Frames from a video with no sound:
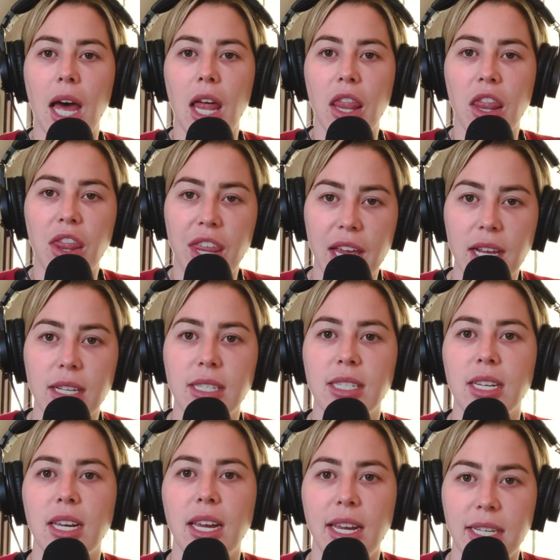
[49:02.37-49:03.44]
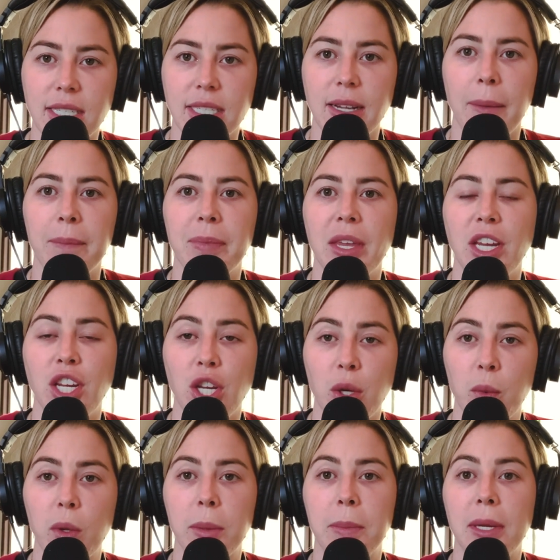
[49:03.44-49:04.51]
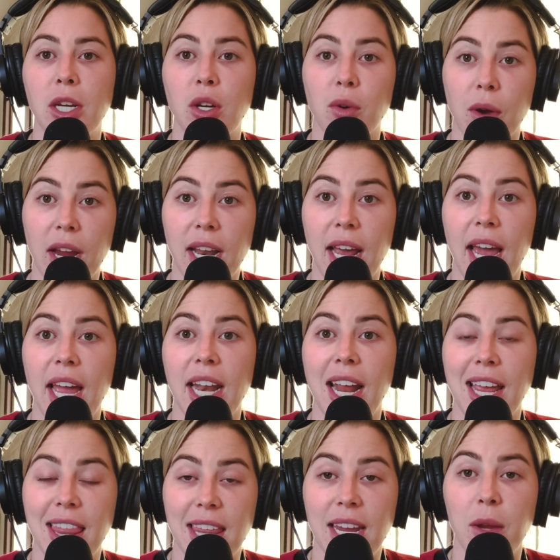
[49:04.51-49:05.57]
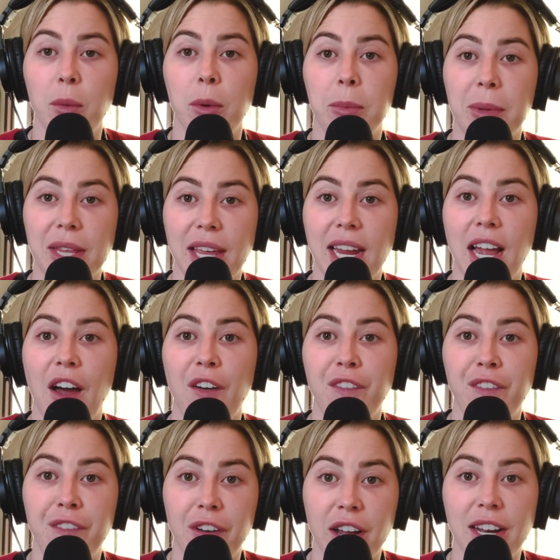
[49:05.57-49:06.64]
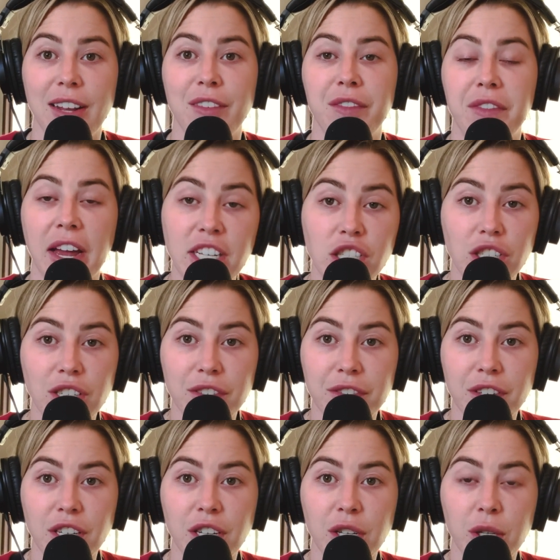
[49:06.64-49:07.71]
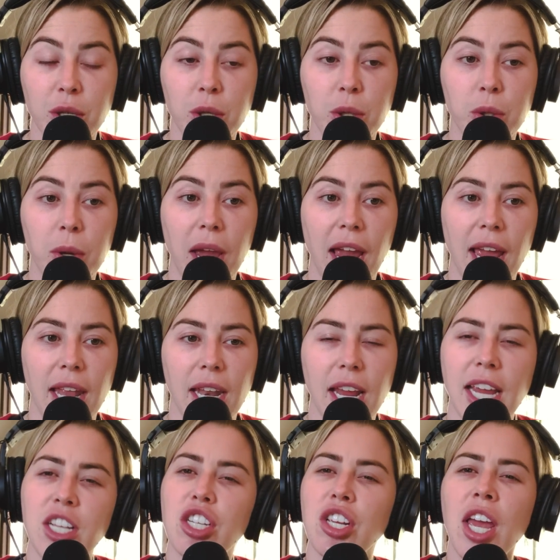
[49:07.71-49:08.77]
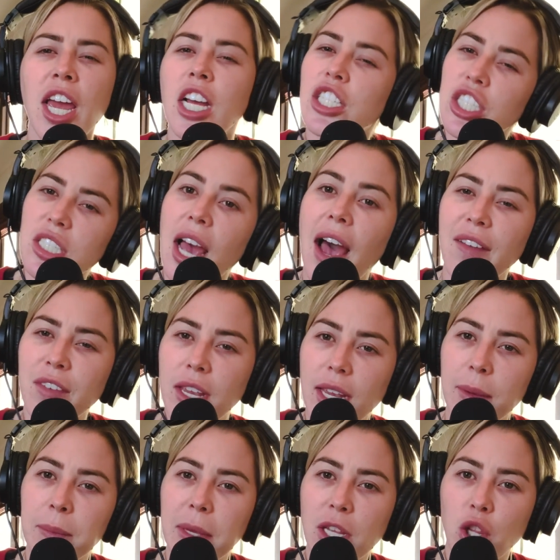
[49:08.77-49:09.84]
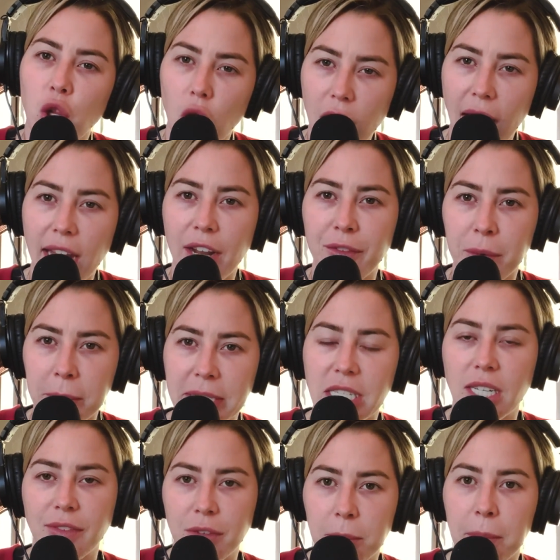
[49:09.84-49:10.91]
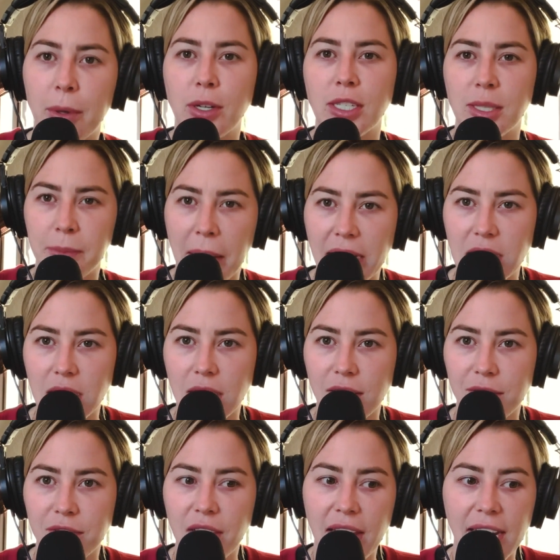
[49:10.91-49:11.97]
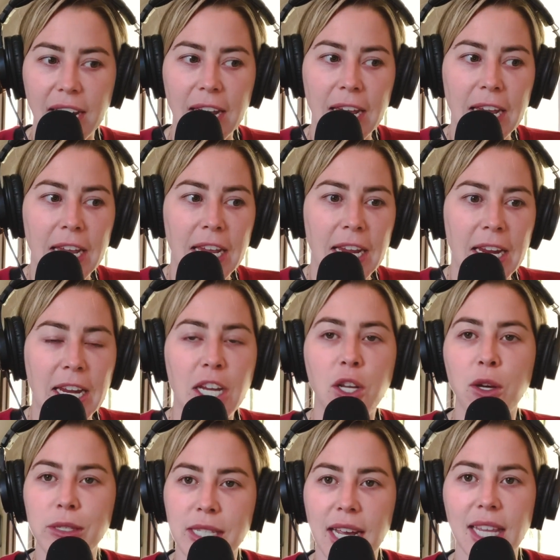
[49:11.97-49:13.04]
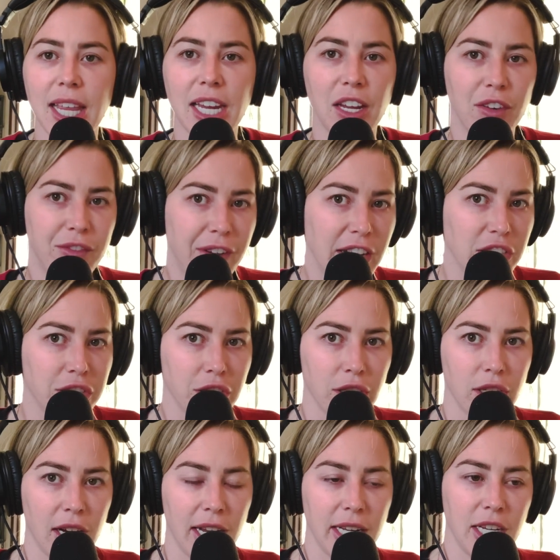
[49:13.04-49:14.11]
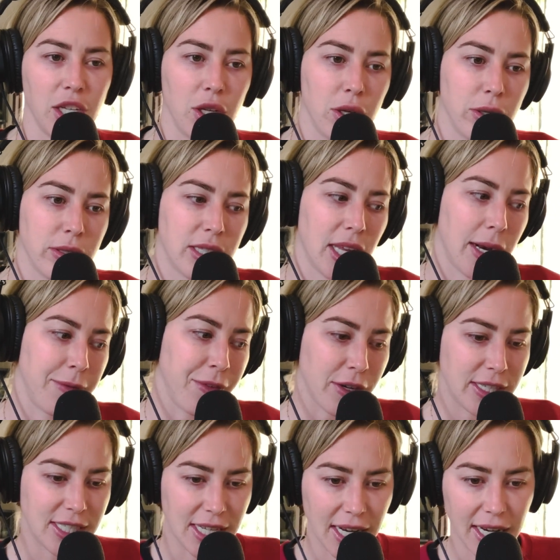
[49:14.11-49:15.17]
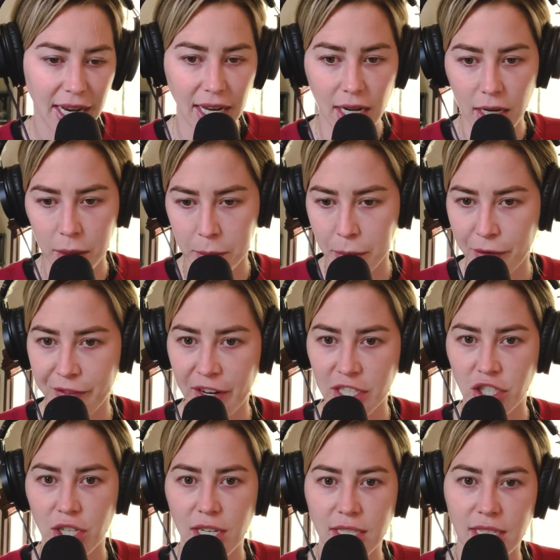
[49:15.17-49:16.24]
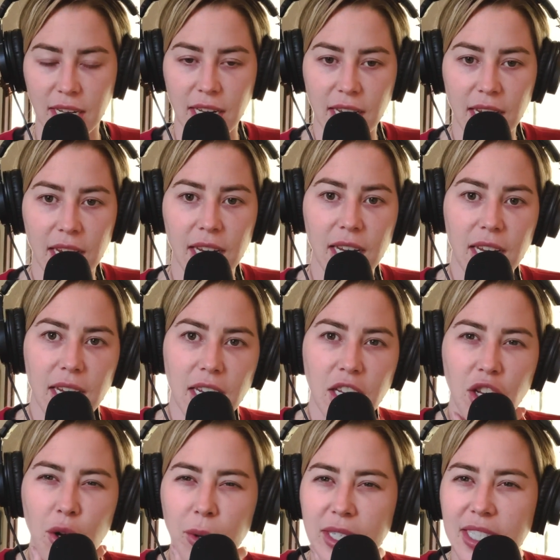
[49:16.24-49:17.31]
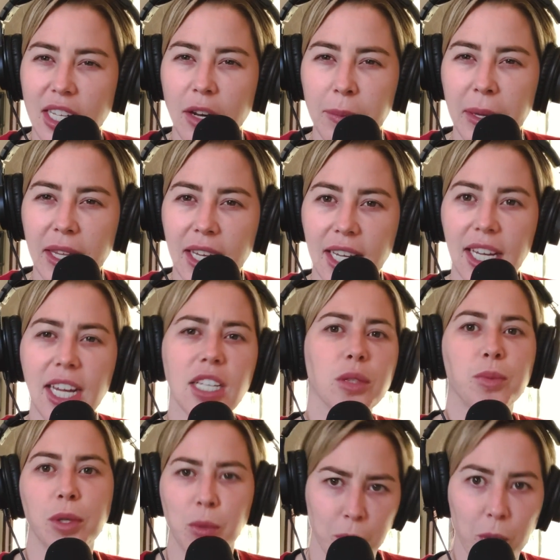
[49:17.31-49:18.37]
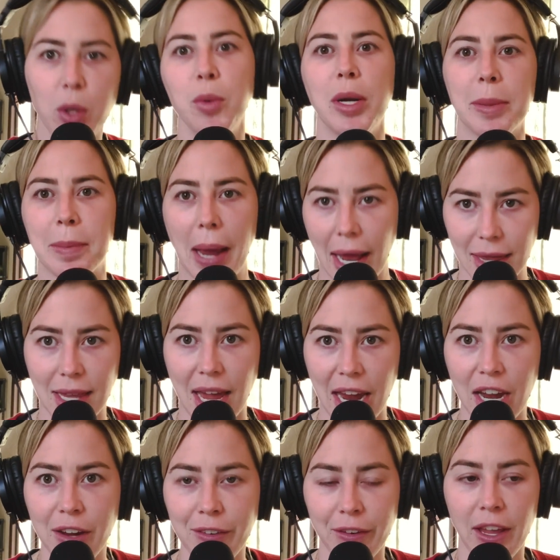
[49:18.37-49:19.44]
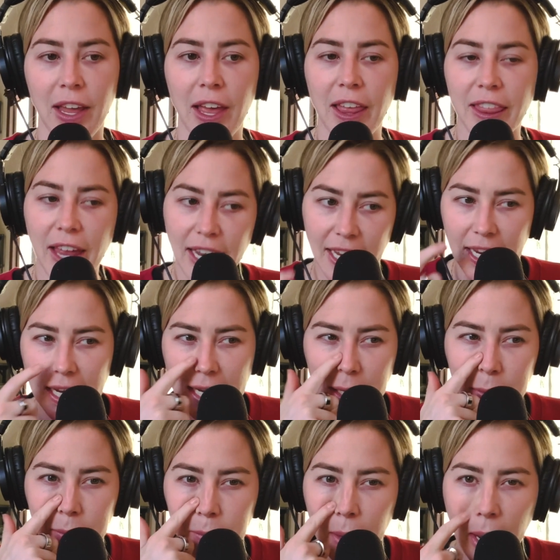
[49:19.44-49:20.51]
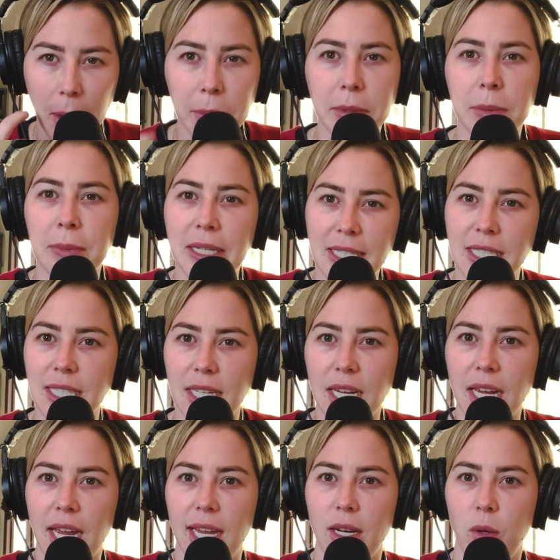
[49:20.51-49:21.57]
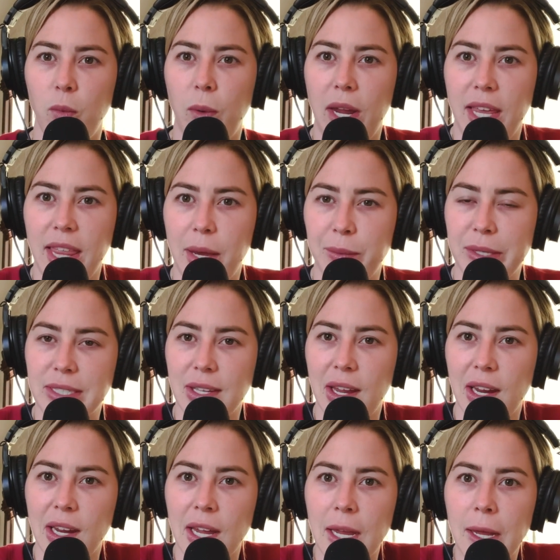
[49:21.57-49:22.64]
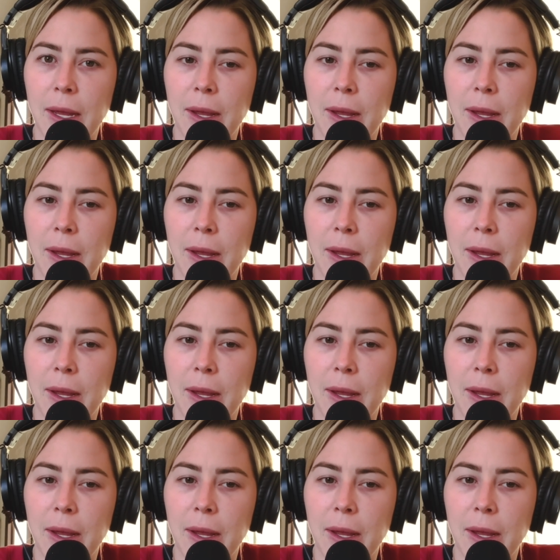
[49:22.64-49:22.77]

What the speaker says: this is something you would be great at, and I think it would be like a fun adventure for you. And it, just having me look at it from a different perspective, like he knows I like adventure, and he knows that I'm very dedicated and perfectionist. And he, you know, instead of being like, kids would ruin my life, that he helped me see it in a way that was like